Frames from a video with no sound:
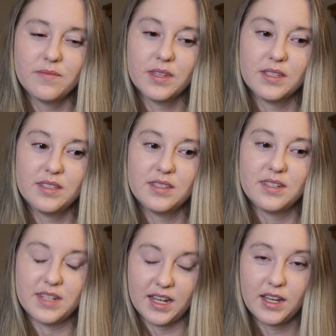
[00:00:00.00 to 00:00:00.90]

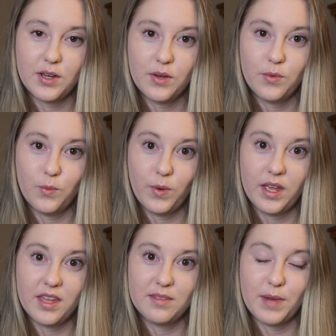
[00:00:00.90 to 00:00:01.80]
stick
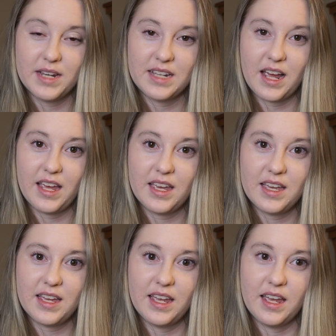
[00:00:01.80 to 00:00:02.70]
with my
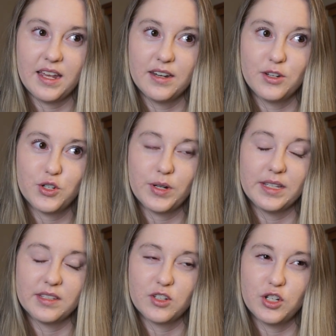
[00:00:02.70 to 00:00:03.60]
diet and
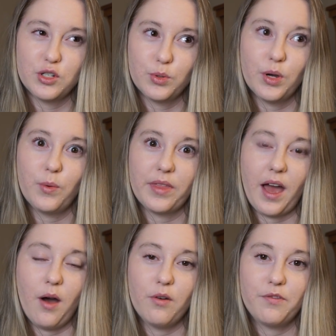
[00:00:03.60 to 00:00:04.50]
transition to it
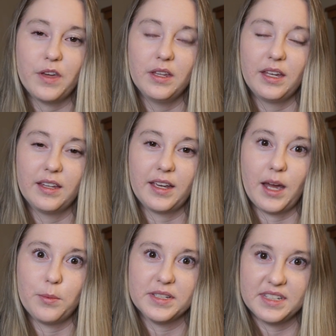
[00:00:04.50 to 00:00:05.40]
without feeling like
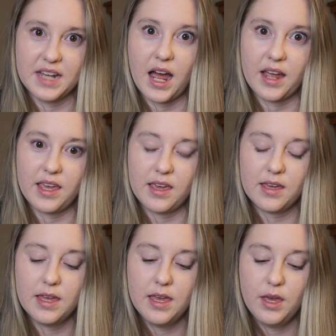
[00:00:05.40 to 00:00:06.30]
I was
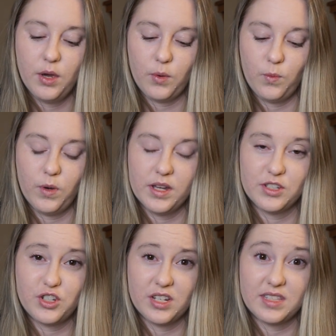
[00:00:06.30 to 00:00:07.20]
dying,
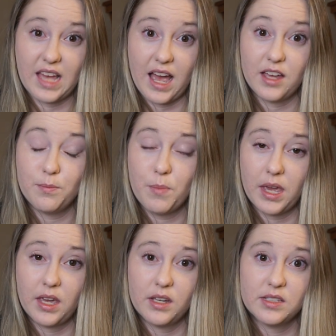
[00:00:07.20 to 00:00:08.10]
was just that,
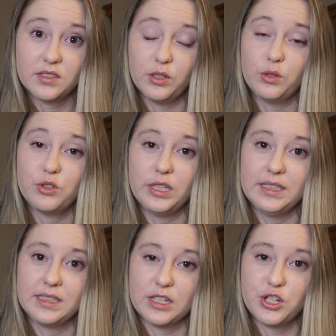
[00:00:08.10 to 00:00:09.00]
making a slow
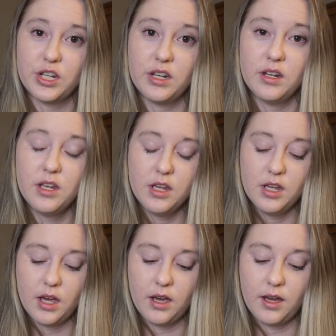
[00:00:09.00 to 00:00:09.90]
transition.
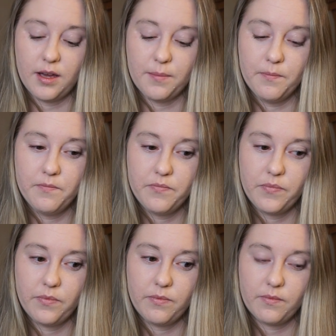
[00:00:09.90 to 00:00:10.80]
And
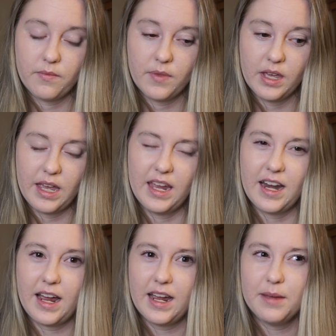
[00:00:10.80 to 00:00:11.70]

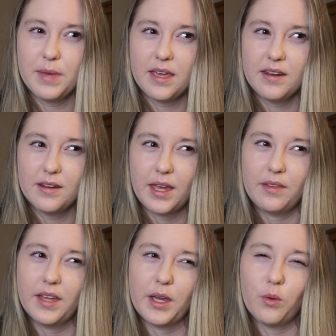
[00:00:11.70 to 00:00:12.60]
I made
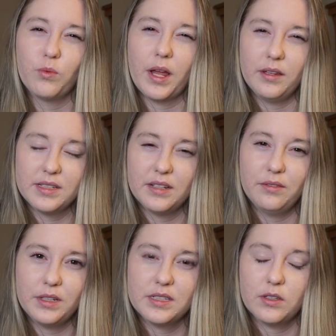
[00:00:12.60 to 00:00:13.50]
a
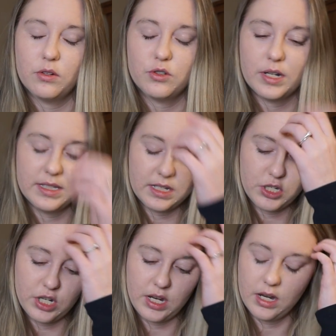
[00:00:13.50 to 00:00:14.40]
relatively slow
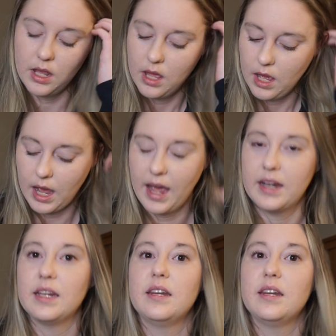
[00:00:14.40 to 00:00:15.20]
transition. I did